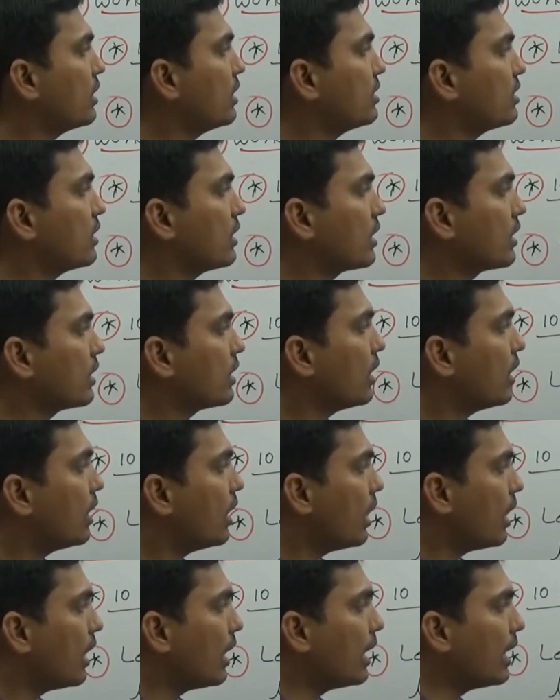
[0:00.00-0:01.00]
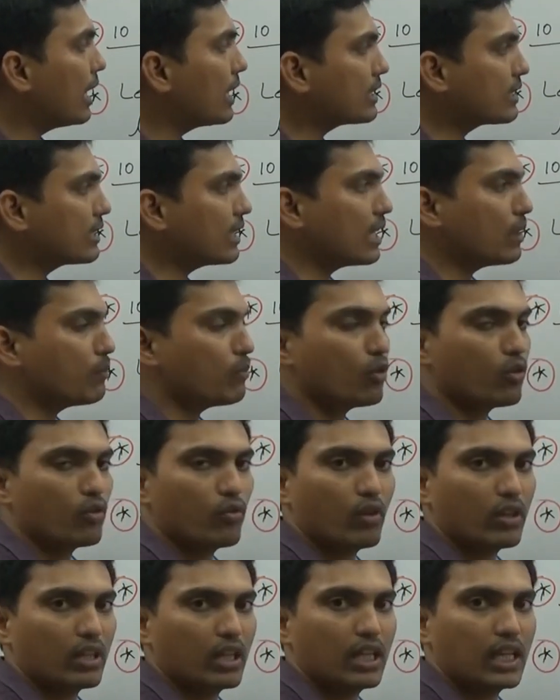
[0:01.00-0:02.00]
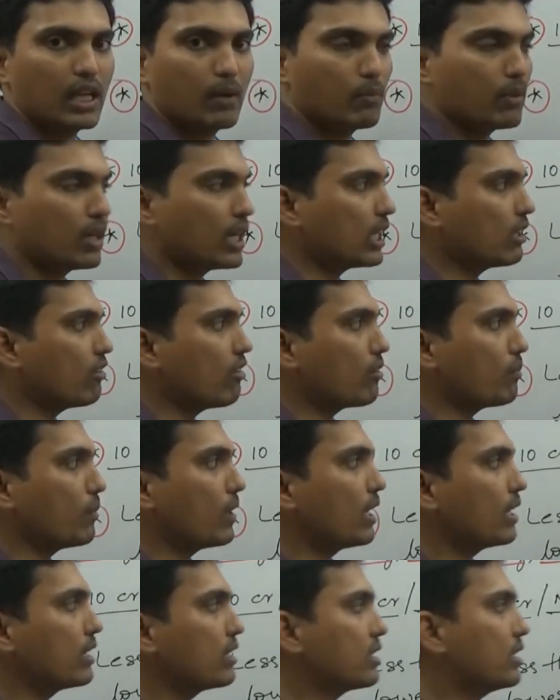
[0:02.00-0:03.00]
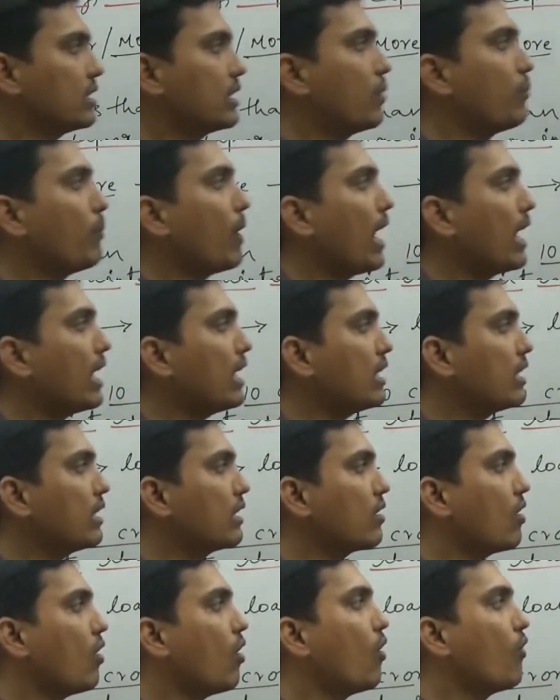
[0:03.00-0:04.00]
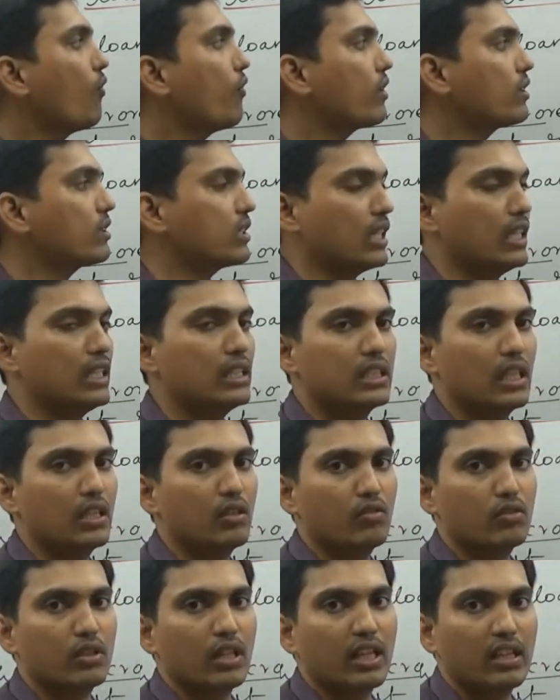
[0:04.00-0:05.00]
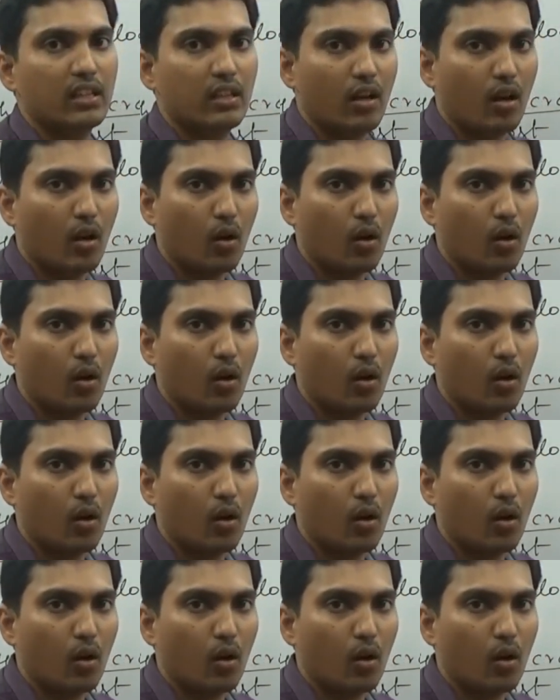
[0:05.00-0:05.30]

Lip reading: reason lesser amount working capital requirements, the banker offers incentives like